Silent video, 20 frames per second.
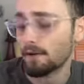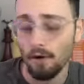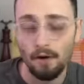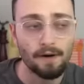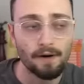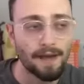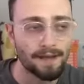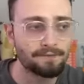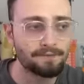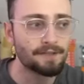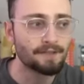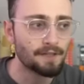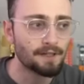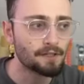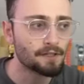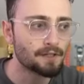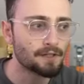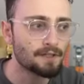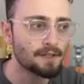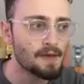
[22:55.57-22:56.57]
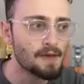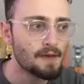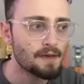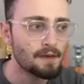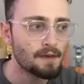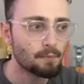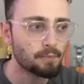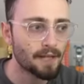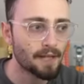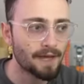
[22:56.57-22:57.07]
are advantageous.
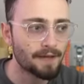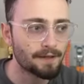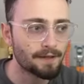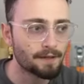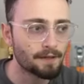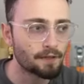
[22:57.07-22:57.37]
Black